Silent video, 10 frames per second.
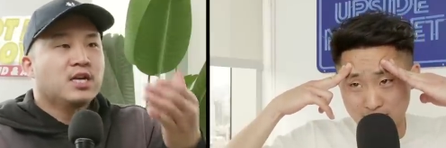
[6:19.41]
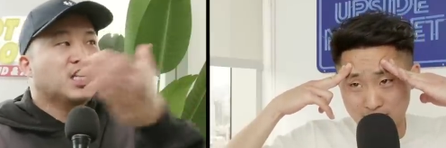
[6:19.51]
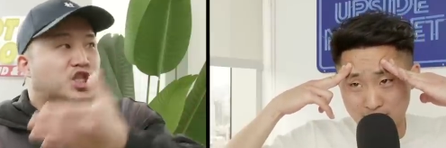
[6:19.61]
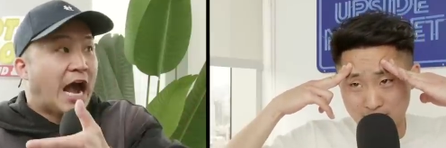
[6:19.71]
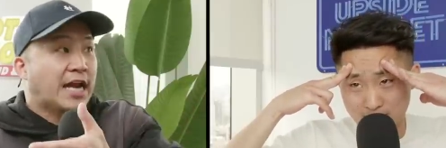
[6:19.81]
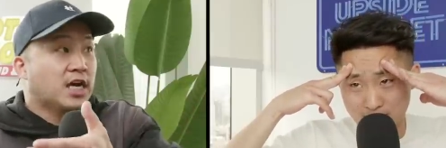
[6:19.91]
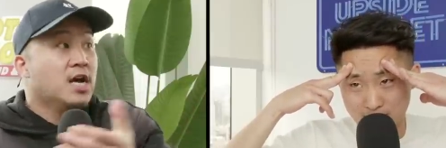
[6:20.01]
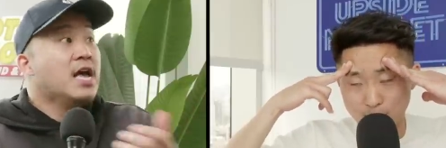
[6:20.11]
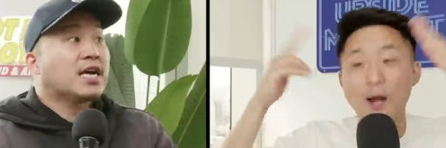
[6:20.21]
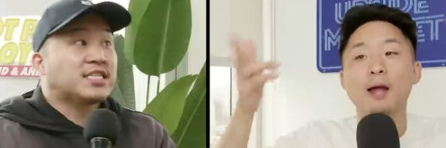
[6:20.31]
Speaker 1: to China
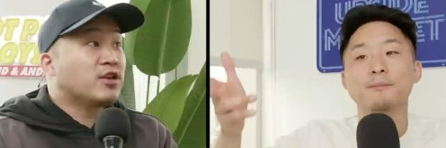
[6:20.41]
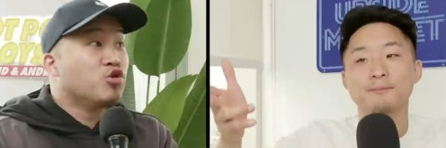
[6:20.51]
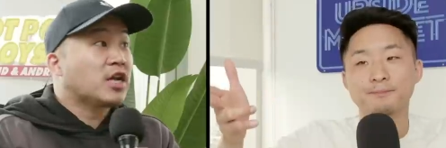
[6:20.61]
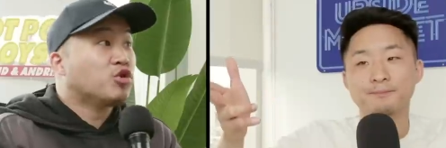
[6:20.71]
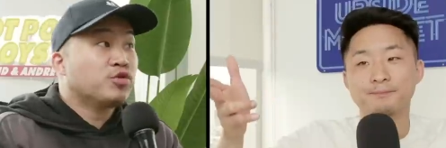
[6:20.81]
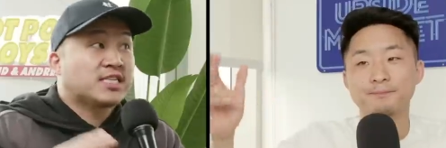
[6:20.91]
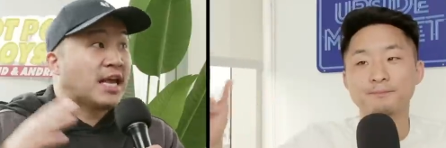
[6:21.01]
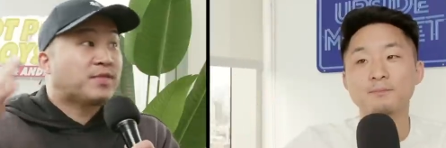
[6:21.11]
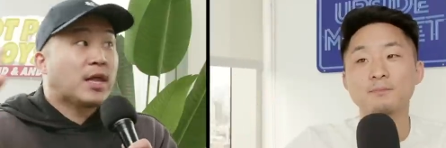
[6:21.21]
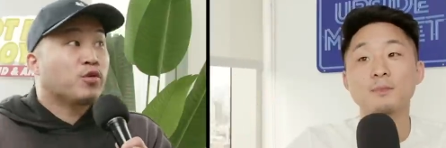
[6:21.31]
because right. you could do the same
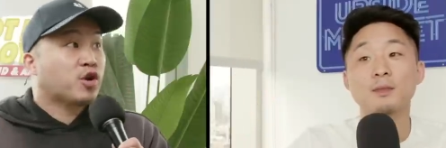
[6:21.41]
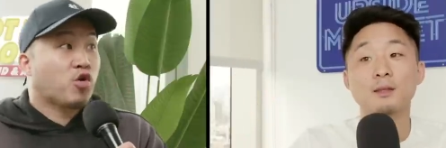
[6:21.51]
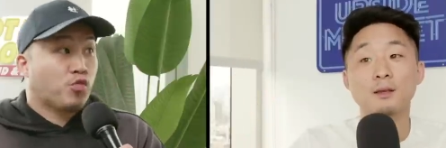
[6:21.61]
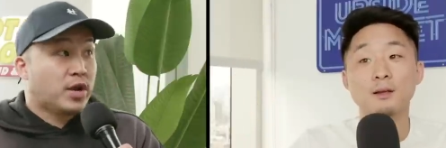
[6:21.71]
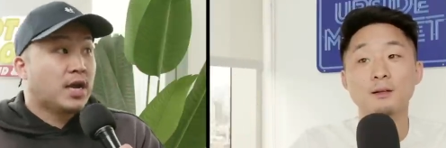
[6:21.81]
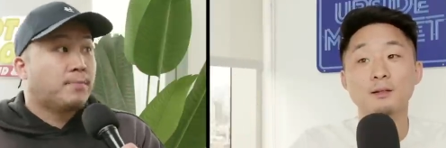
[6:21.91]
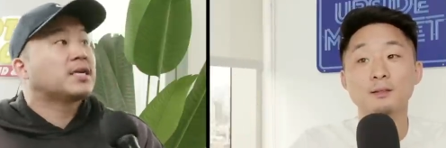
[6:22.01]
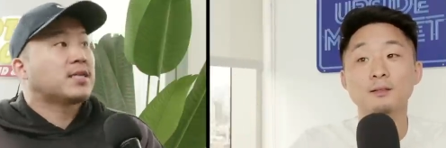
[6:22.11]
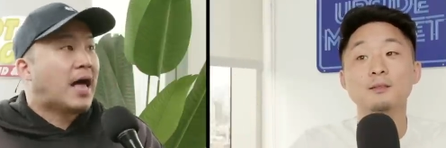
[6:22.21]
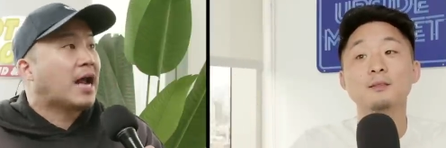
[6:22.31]
thing with Korea because
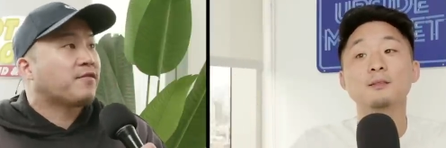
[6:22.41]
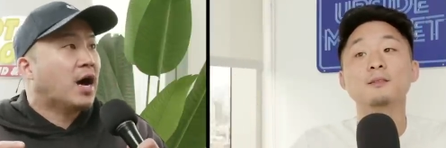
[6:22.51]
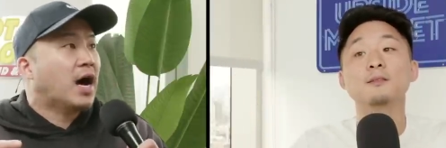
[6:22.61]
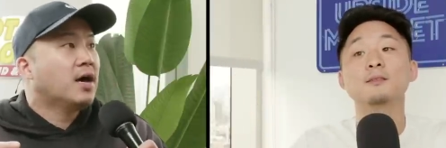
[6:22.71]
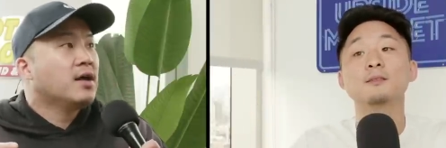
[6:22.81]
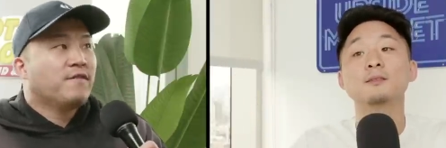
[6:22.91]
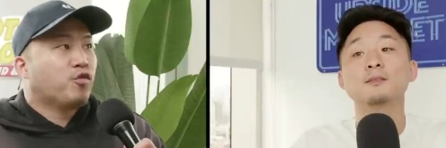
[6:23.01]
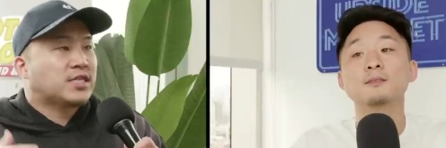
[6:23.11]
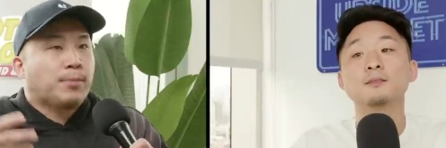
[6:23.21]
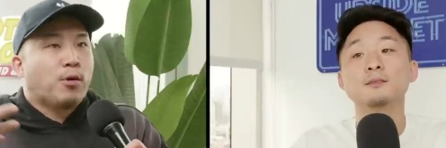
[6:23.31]
a lot of, uh, for
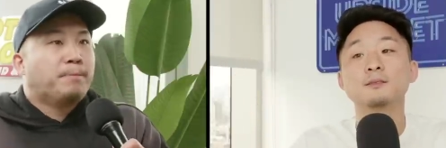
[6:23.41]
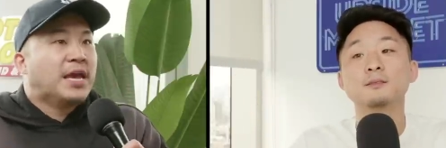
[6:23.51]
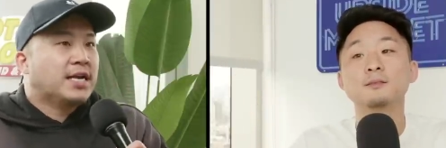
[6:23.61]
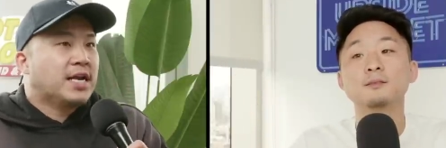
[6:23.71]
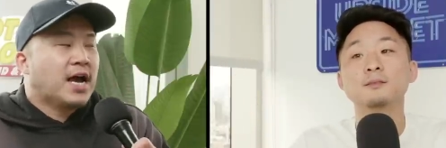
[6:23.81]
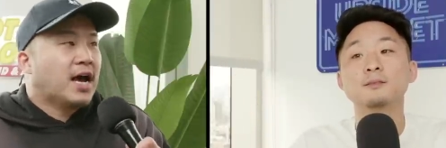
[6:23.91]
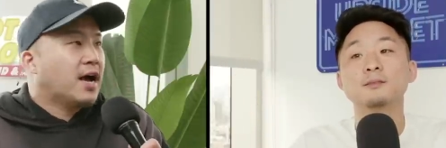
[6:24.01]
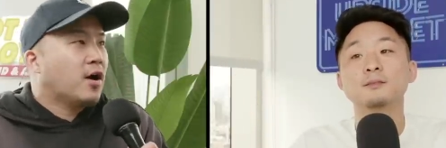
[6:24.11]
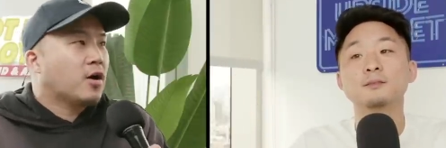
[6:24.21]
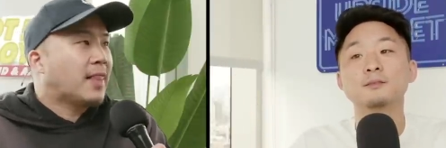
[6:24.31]
example,
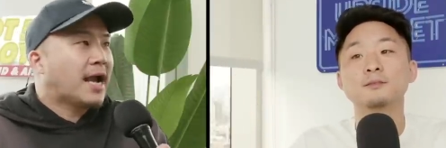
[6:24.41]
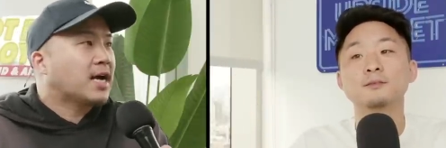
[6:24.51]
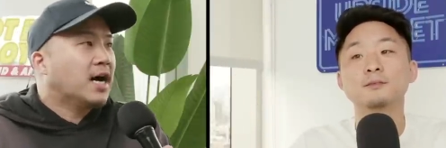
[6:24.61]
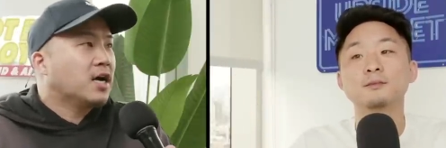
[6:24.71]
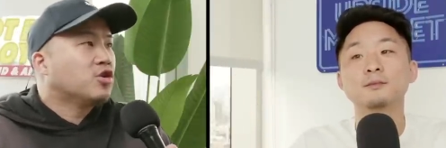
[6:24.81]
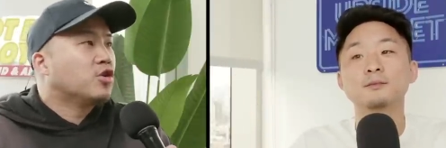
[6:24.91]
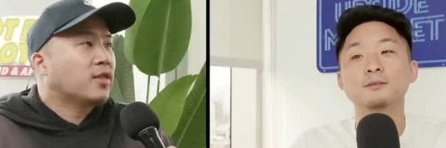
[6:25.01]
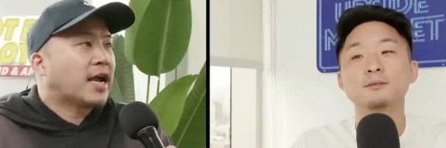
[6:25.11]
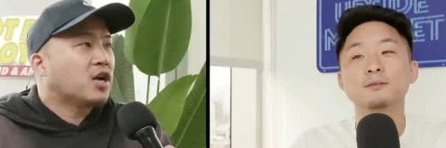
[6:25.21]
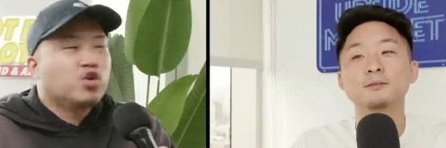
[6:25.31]
birria or like a, uh, you know
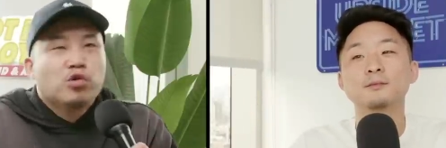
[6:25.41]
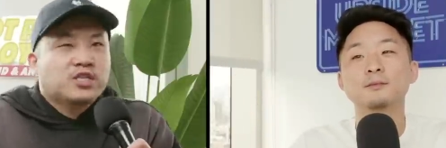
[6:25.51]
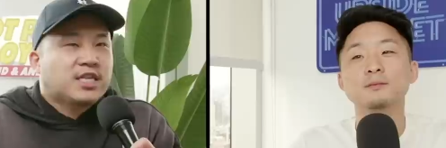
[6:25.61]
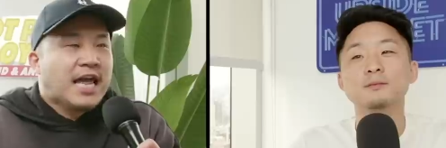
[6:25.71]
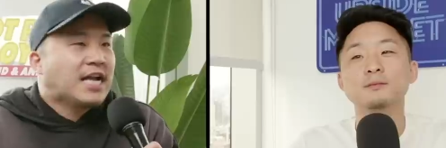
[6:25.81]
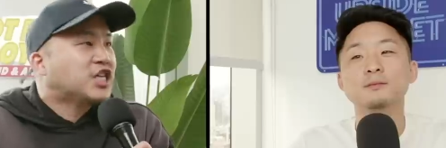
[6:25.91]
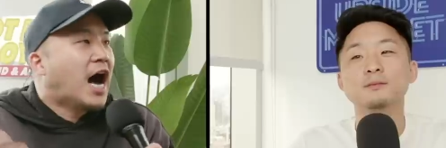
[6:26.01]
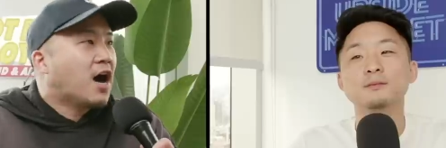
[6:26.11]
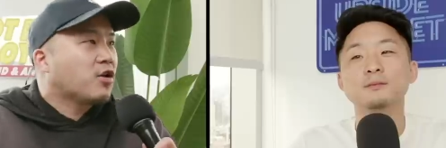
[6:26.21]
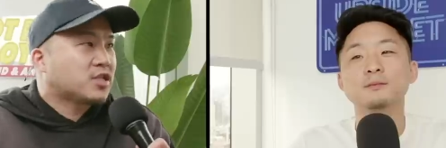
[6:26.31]
like a
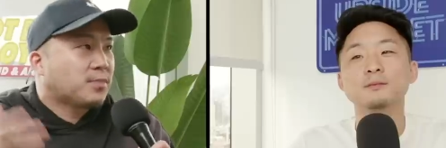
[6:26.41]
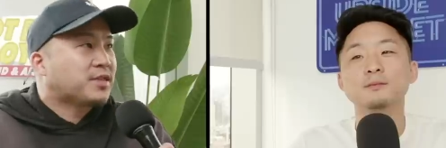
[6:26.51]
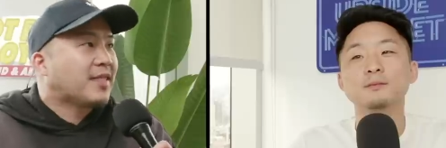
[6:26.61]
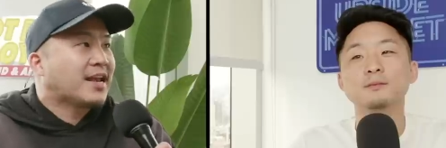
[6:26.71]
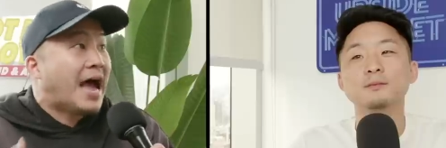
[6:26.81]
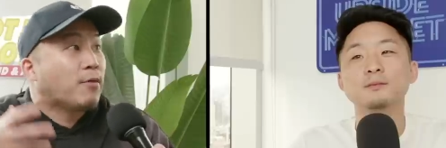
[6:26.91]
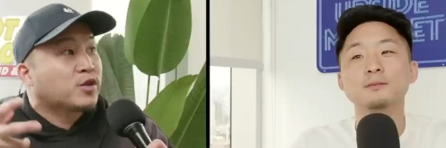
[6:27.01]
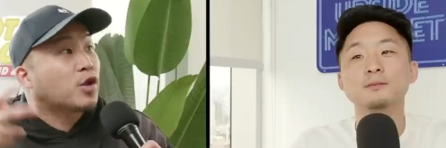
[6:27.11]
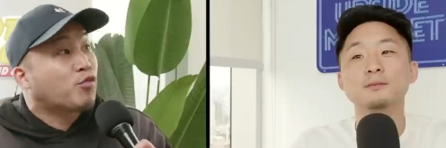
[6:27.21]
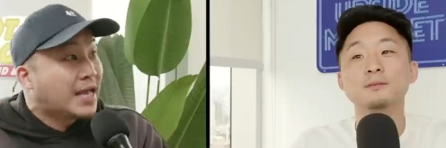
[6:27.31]
yukgaejang or something like that with
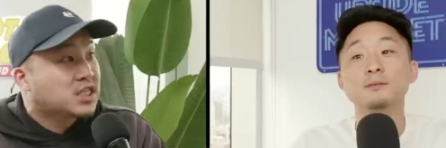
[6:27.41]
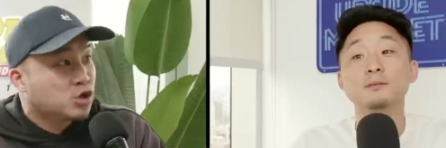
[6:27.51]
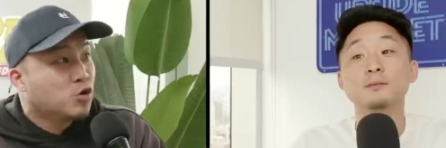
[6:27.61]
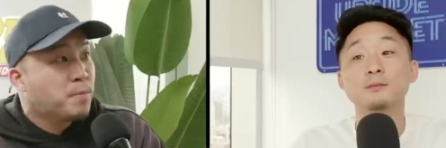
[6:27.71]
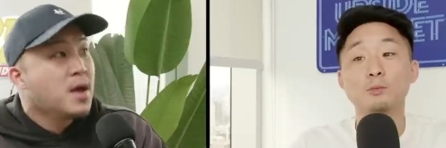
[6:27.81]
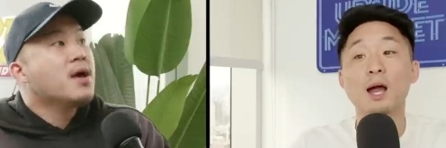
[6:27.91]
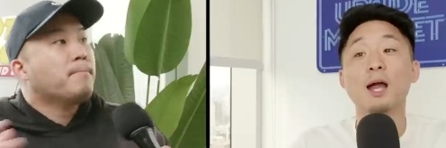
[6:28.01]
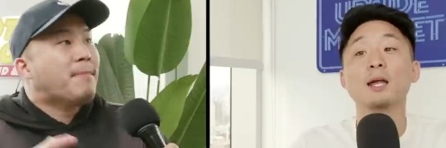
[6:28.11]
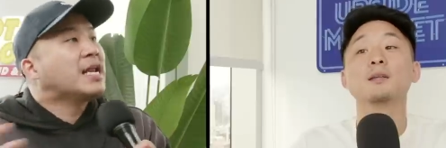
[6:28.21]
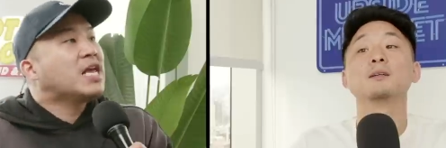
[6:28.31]
the red soup right.
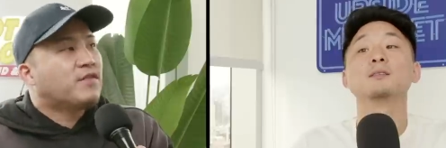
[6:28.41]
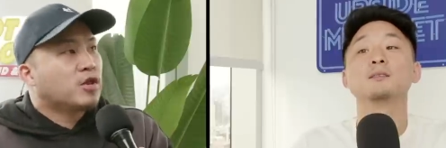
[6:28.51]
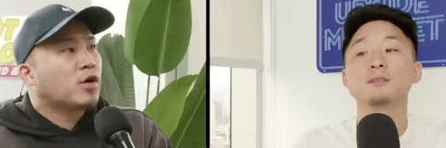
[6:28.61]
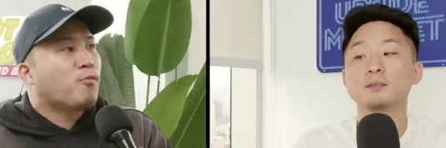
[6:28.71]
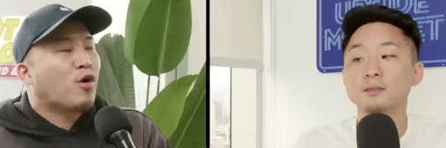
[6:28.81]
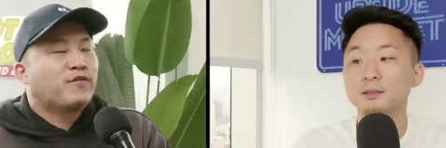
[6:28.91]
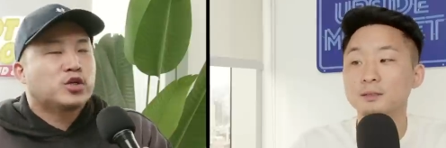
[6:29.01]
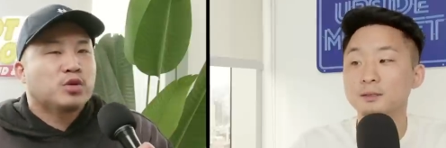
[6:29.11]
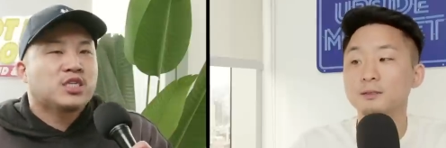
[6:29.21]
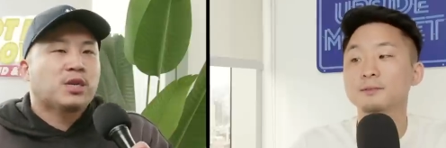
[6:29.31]
might even look more
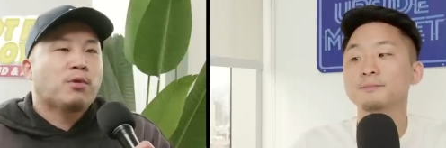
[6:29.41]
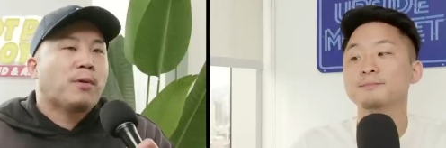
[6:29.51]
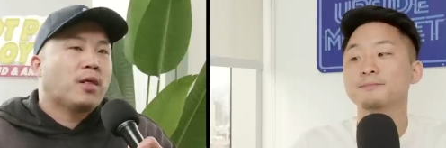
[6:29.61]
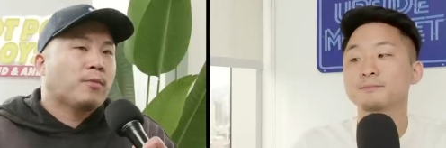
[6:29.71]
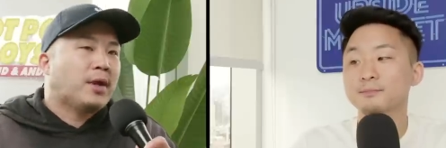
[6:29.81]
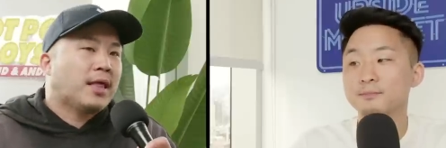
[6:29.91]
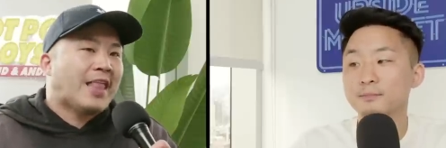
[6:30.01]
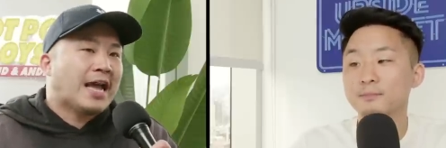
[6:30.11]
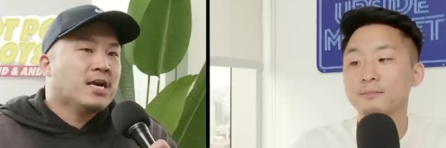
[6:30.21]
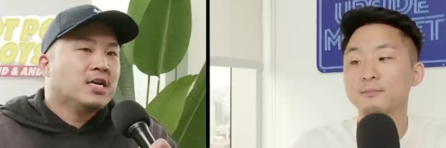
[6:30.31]
visually similar, but, but
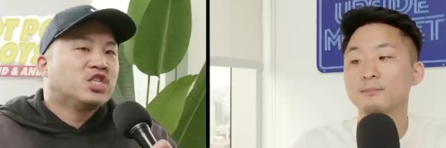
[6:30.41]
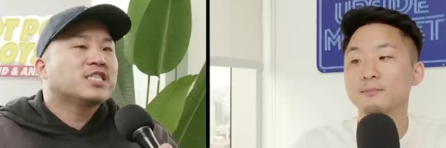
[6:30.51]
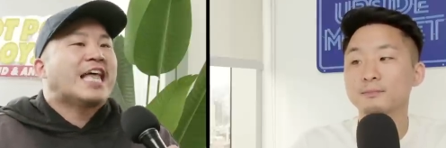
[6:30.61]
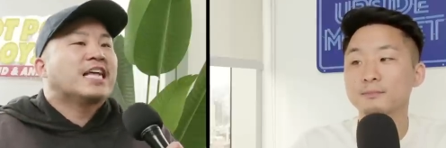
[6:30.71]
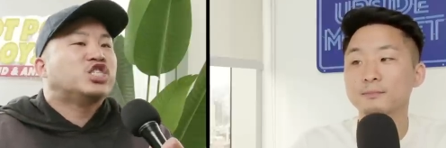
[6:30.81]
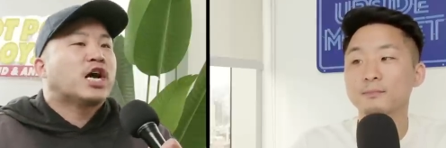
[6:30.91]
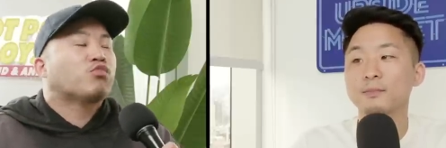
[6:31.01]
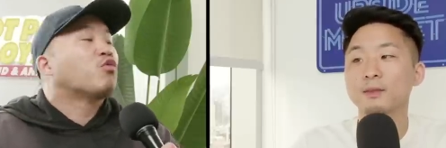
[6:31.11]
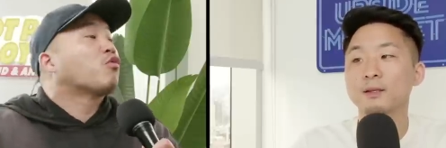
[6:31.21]
like just that general